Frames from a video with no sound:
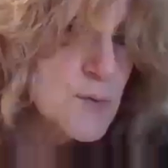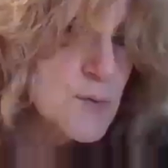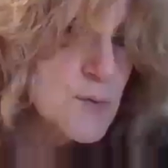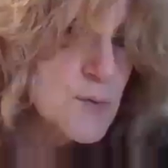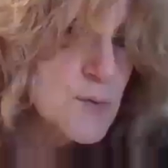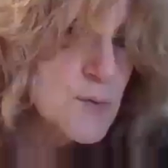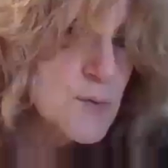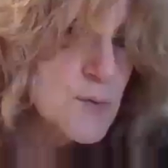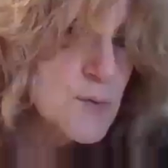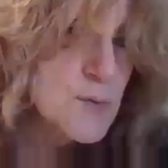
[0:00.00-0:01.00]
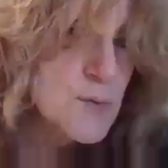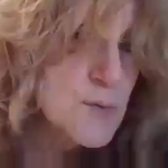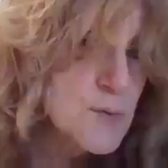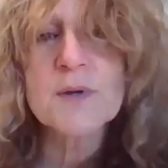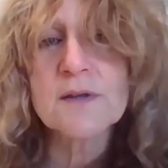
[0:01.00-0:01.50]
of our residents
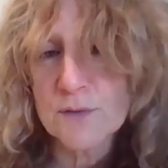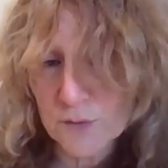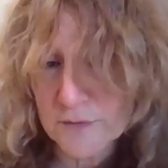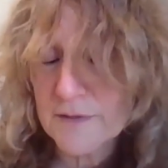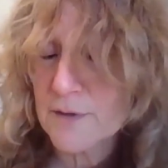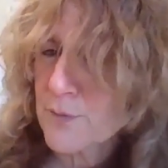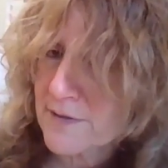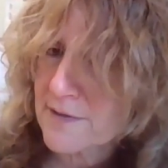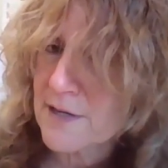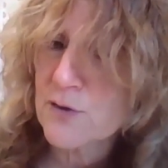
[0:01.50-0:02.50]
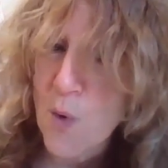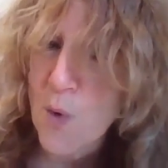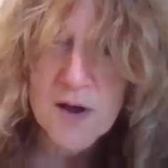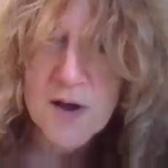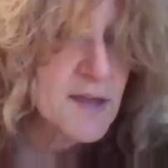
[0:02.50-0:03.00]
at any given time, you can look out
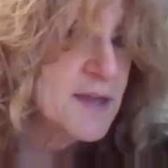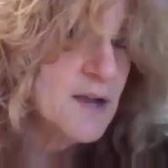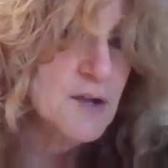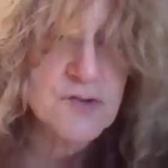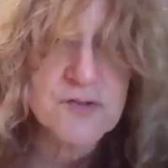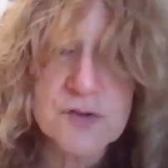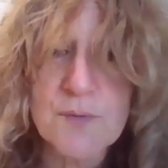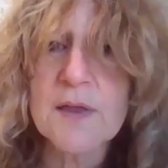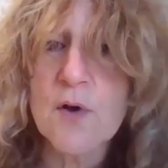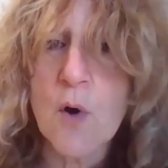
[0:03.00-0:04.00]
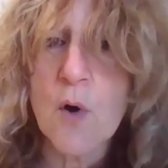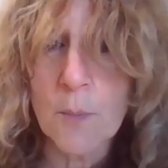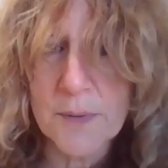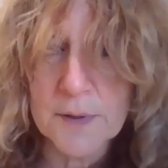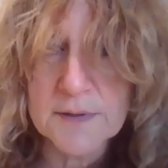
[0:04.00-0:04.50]
the window and you'll see the residents
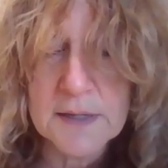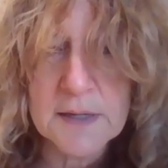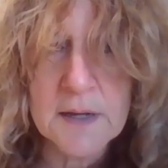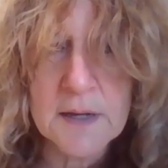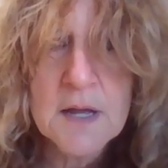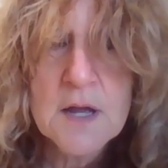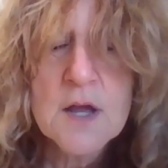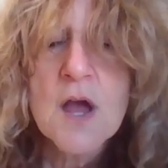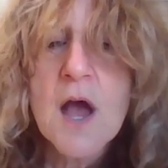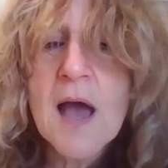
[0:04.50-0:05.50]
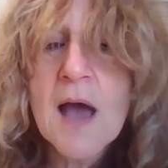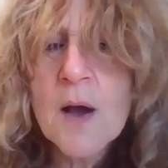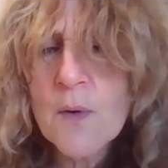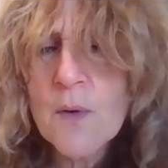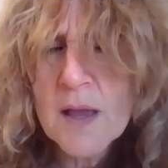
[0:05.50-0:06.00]
walking just around the whole building.
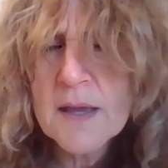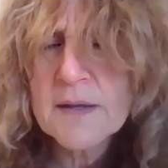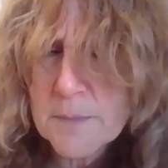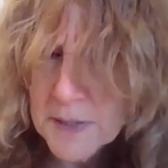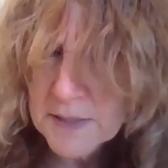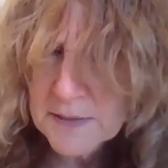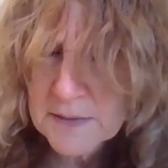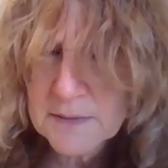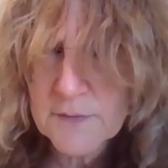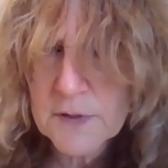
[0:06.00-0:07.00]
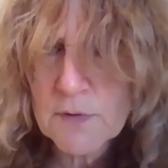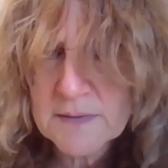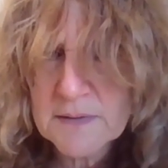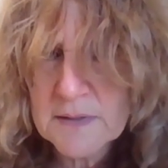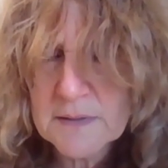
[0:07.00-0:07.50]
Our
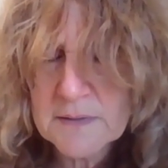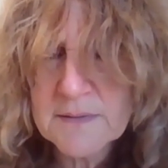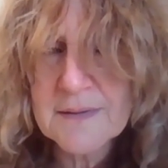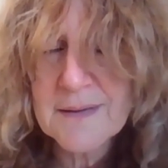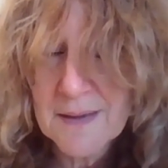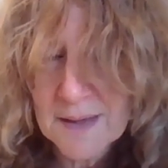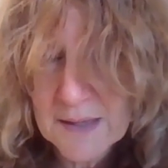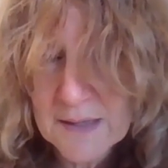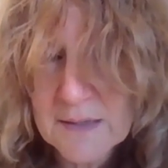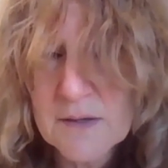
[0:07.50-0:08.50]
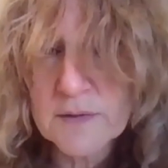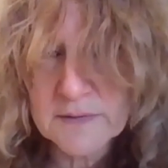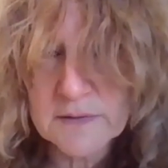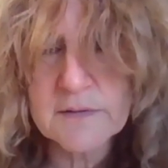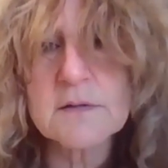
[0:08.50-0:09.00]
independent living residents and our
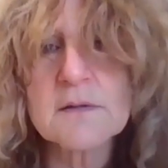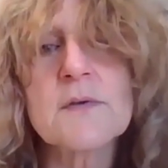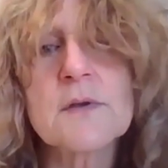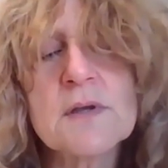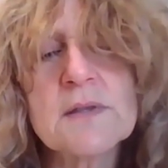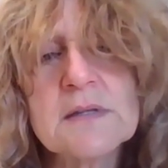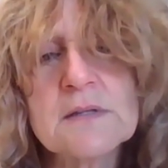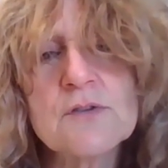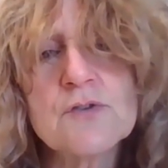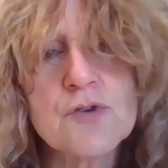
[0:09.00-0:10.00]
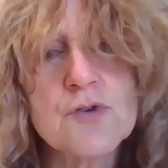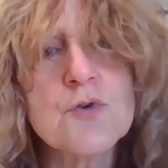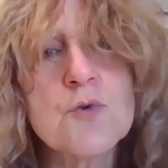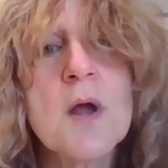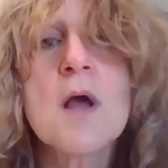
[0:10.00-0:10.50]
assisted living residents
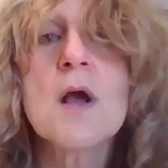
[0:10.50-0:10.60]
do